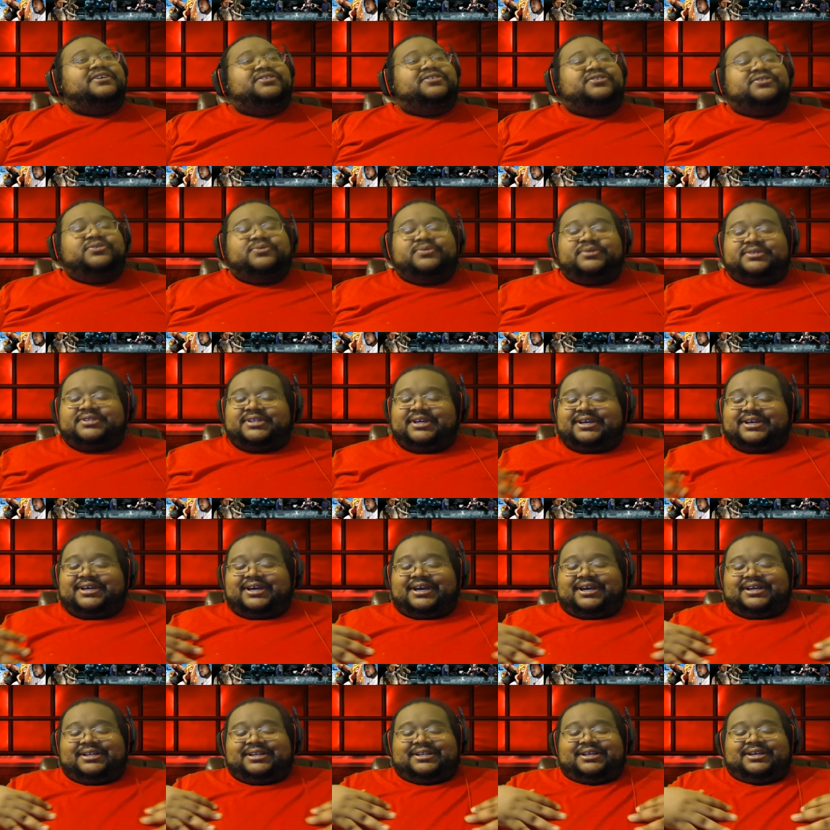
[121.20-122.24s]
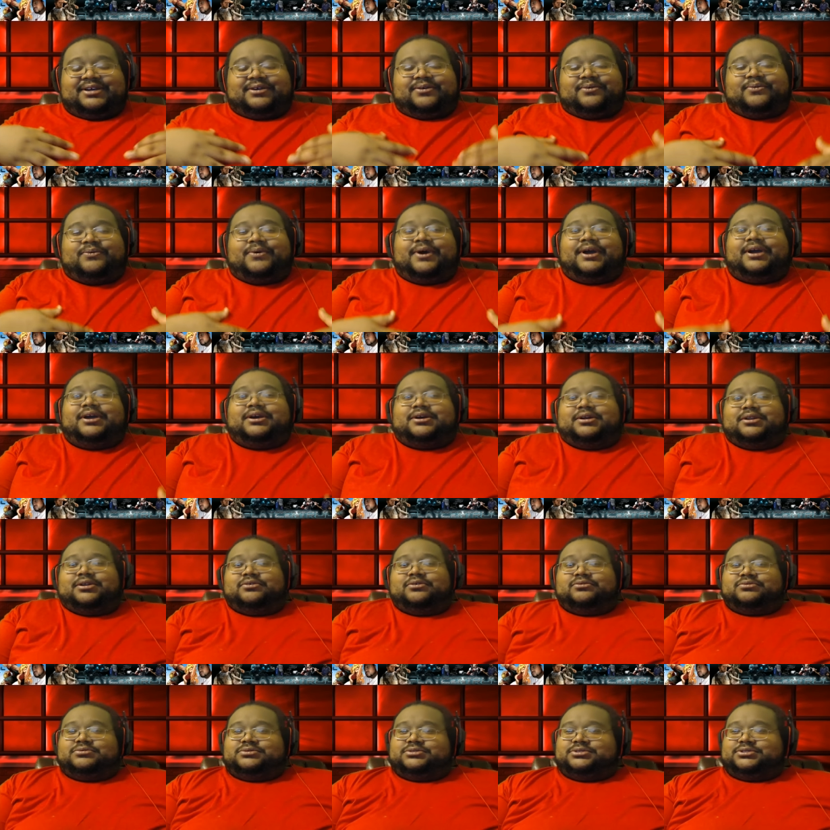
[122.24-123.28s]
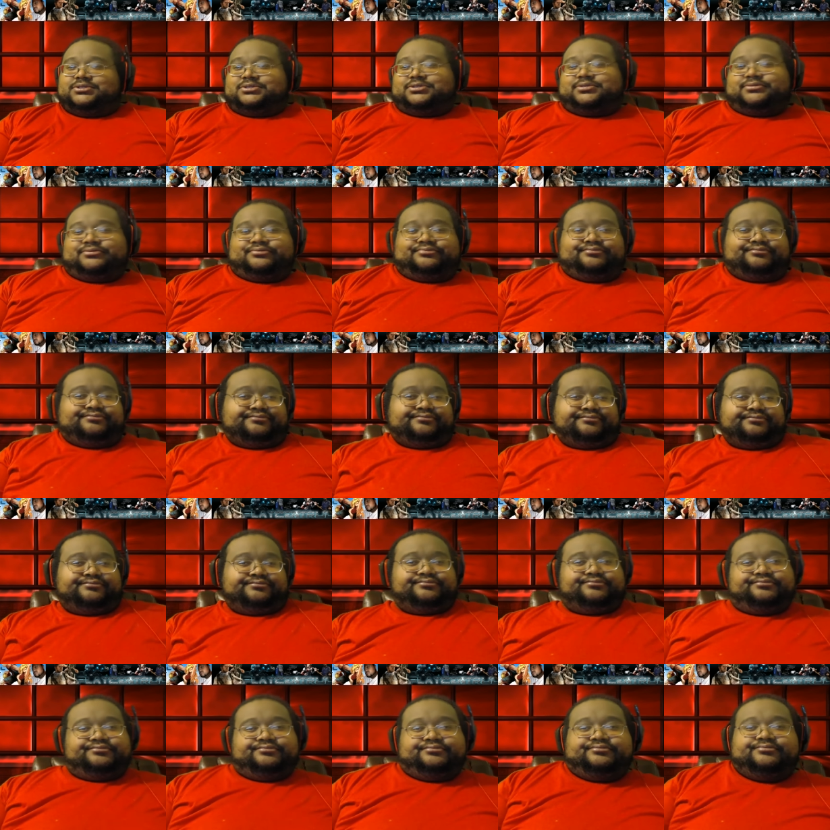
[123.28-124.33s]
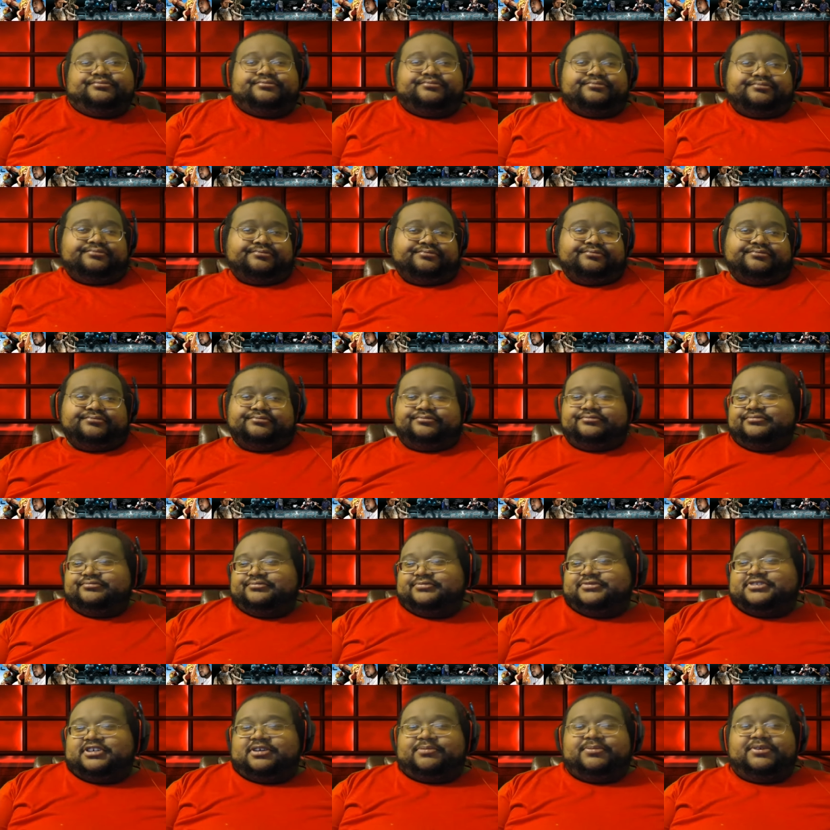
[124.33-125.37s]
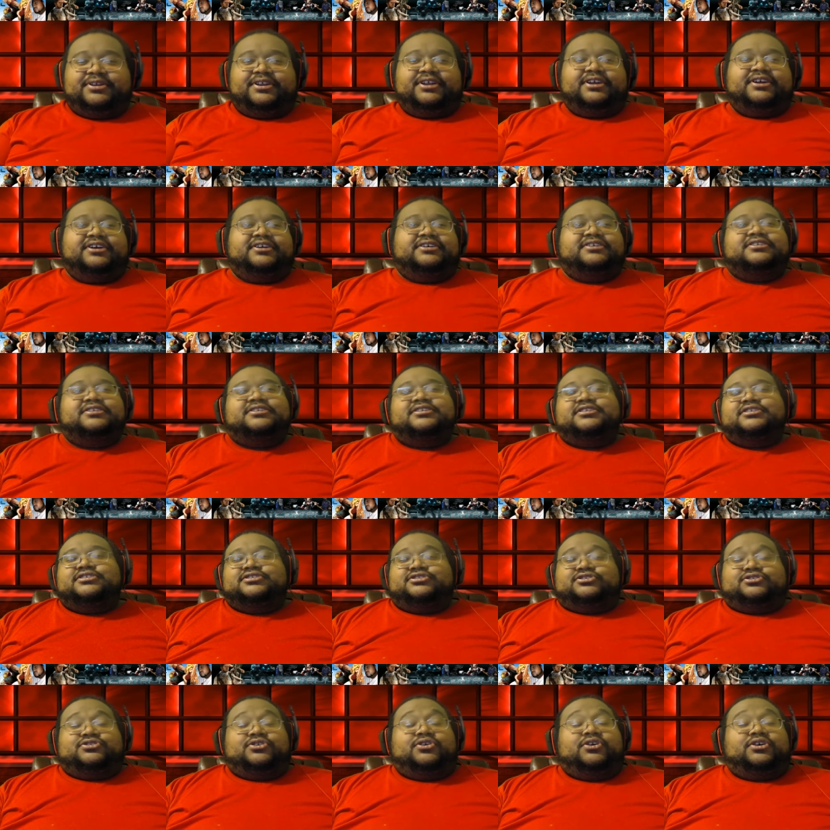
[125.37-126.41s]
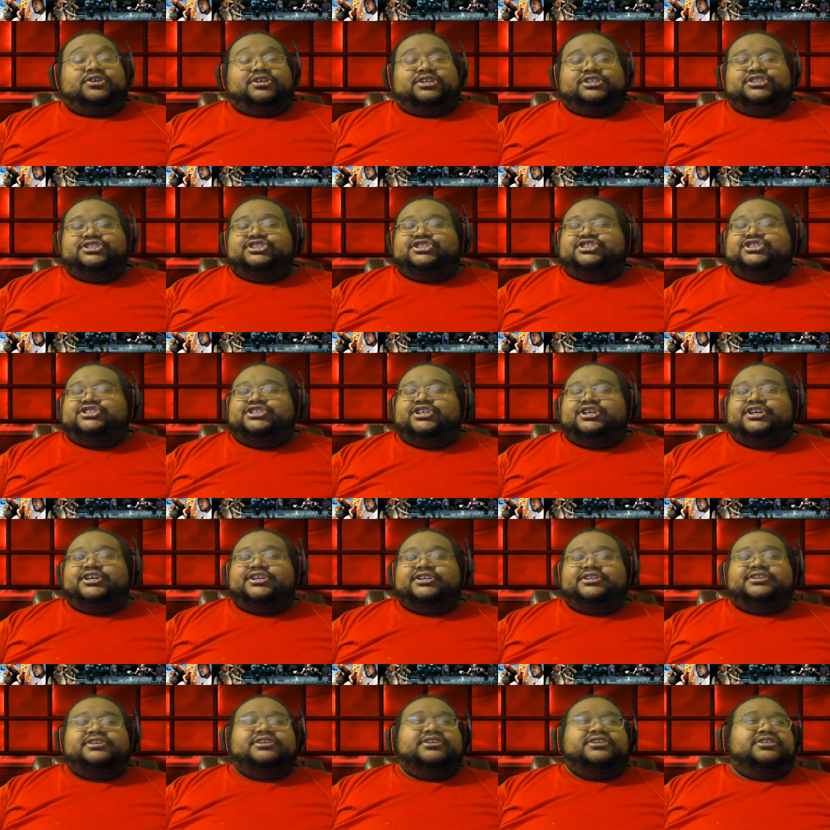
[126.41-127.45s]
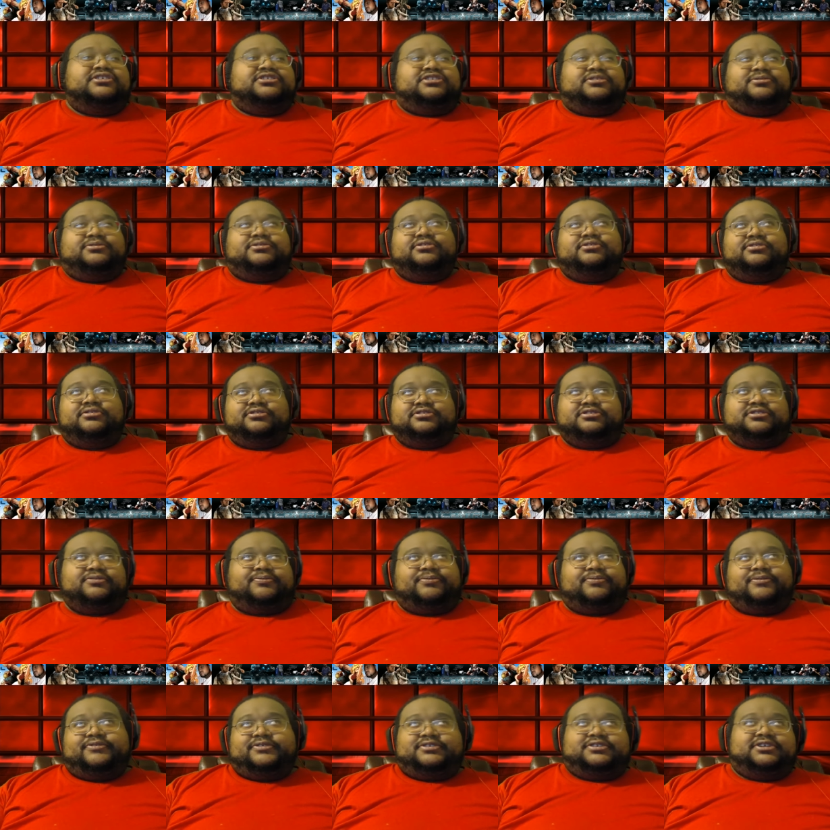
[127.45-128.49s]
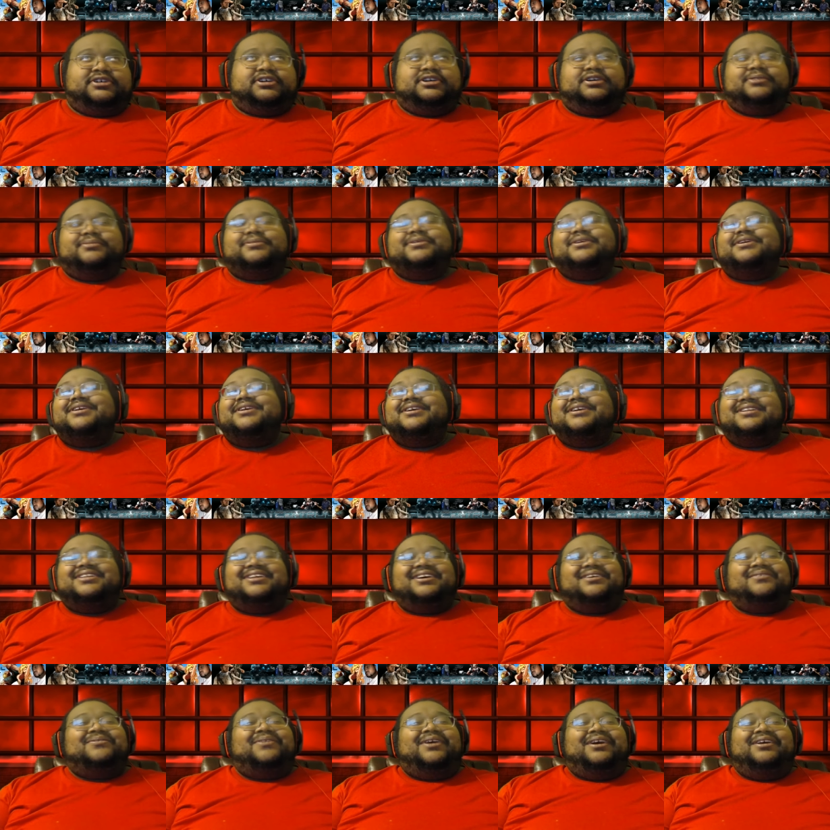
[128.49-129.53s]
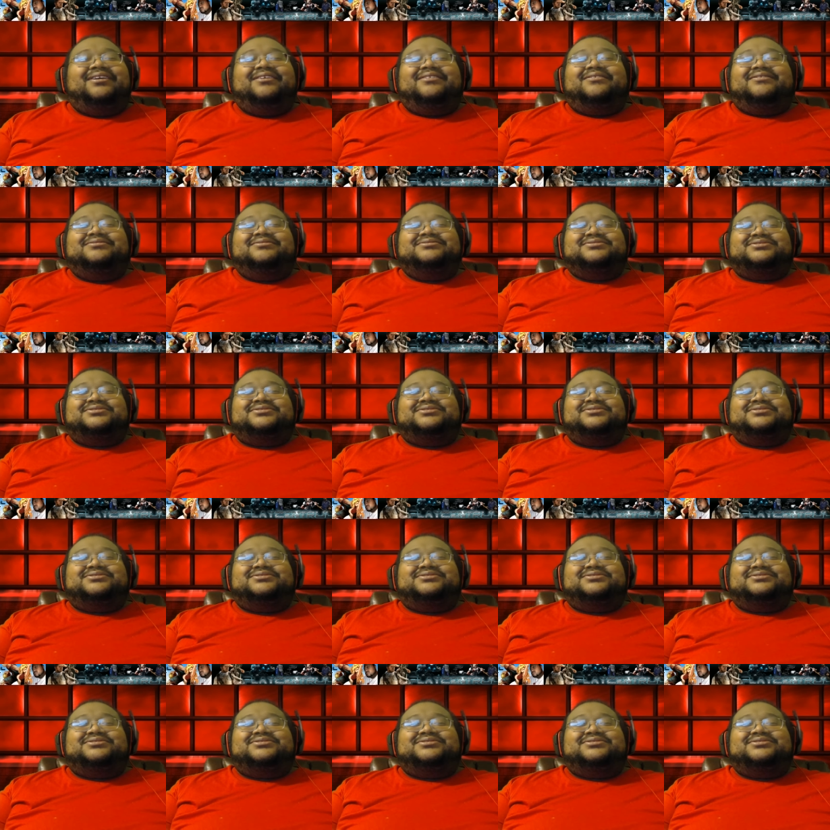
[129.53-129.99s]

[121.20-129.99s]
dude with that goddamn white cloak just come in there talking shit. So, oh, it's the perfect time. Like, why are you going to